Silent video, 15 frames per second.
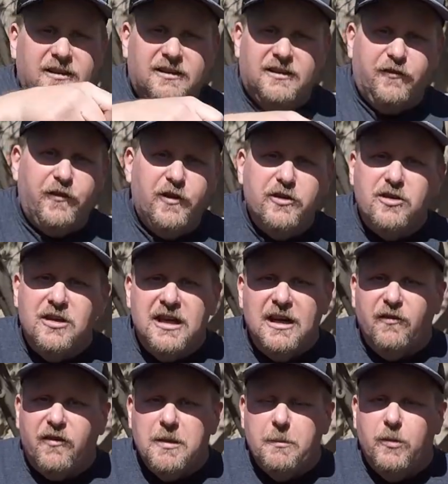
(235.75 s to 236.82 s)
The further you can get
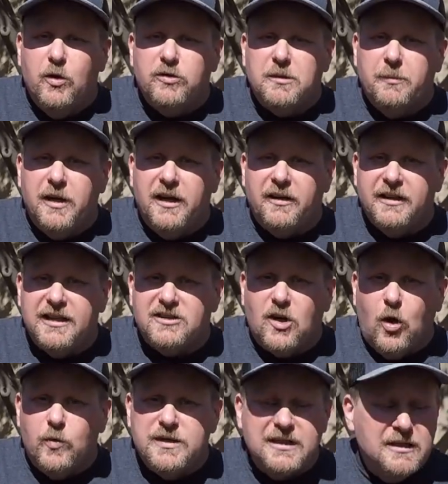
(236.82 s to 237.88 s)
it from the boat, the better. That's
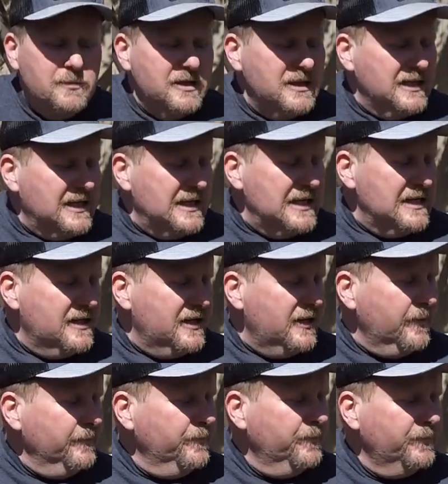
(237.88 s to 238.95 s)
always gonna be the key there.